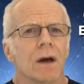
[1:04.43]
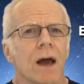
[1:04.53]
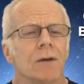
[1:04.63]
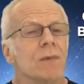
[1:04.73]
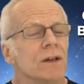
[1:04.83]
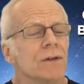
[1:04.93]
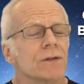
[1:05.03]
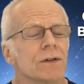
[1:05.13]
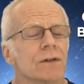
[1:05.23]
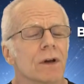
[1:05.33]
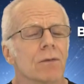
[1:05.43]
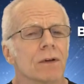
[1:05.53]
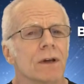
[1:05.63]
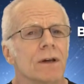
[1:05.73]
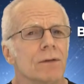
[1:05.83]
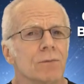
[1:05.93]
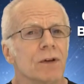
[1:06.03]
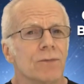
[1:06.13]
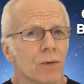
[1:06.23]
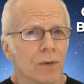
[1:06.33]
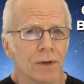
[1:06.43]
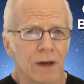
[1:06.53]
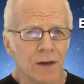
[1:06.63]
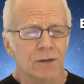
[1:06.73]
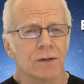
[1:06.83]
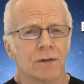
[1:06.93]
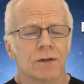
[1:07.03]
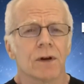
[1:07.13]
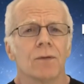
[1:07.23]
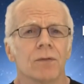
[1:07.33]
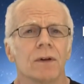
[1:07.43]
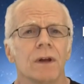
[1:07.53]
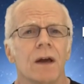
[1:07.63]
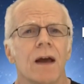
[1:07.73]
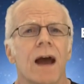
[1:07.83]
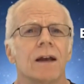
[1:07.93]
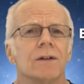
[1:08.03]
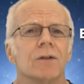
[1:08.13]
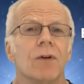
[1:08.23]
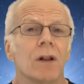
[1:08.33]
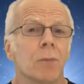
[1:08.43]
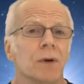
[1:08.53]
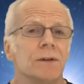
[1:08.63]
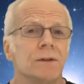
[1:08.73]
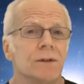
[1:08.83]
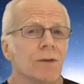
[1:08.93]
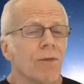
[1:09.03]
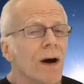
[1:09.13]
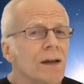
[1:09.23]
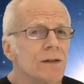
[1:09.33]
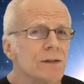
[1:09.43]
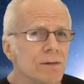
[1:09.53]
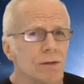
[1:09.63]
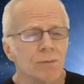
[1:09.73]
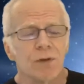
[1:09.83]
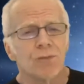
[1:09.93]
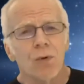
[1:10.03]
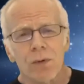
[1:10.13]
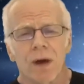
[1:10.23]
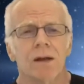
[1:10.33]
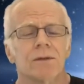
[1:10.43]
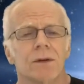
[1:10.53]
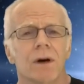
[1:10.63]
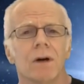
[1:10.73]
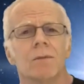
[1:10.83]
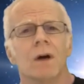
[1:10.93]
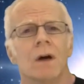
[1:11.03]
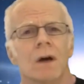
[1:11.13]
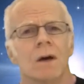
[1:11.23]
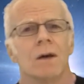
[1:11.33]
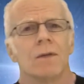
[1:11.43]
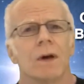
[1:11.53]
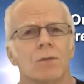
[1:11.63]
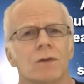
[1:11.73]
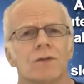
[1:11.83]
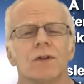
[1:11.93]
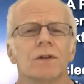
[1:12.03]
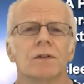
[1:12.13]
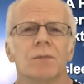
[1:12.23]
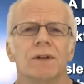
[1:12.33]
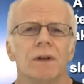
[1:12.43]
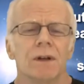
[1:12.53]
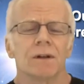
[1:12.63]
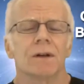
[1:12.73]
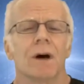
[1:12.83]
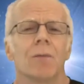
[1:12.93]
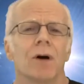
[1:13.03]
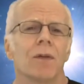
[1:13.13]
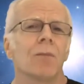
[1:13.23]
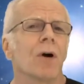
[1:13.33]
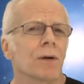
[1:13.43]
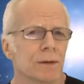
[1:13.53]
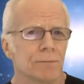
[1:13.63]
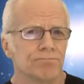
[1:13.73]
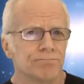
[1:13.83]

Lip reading: had made this discovery even before the NASA discovery, and had developed a device even before that time that was just beginning to come on the market.